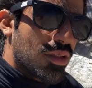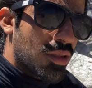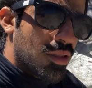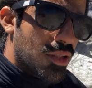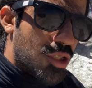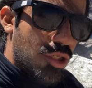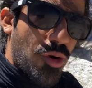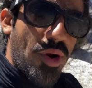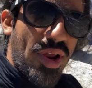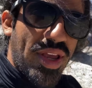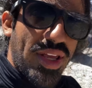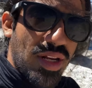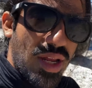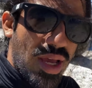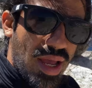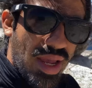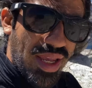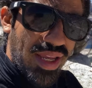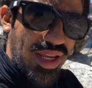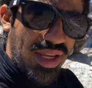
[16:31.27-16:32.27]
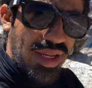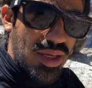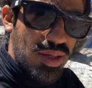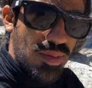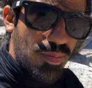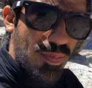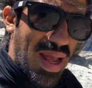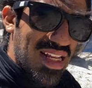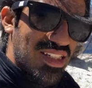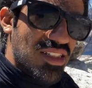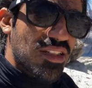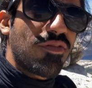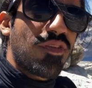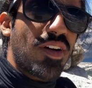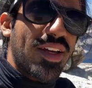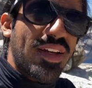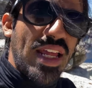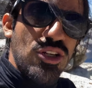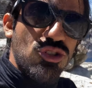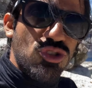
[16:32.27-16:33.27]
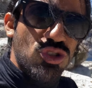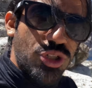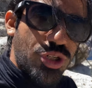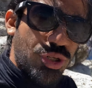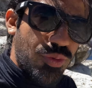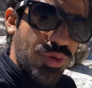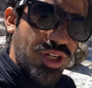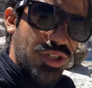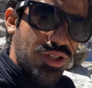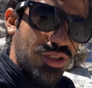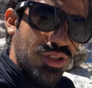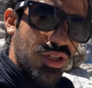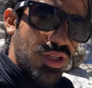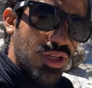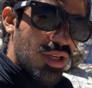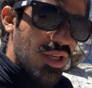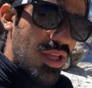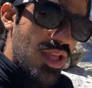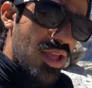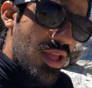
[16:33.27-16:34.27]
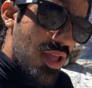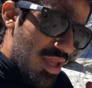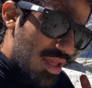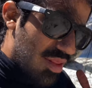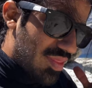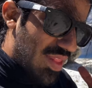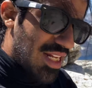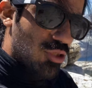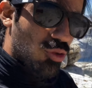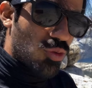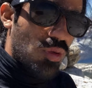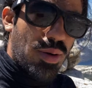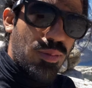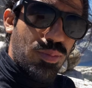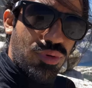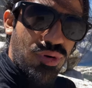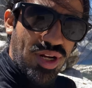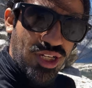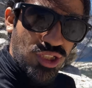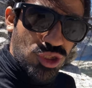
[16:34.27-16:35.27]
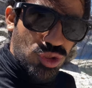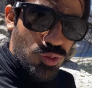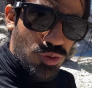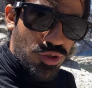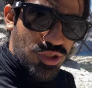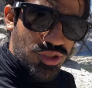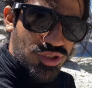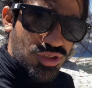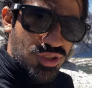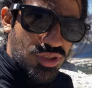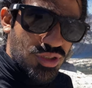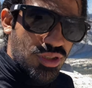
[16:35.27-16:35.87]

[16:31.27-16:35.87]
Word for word: create a massive financial career that's what I'm praying towards.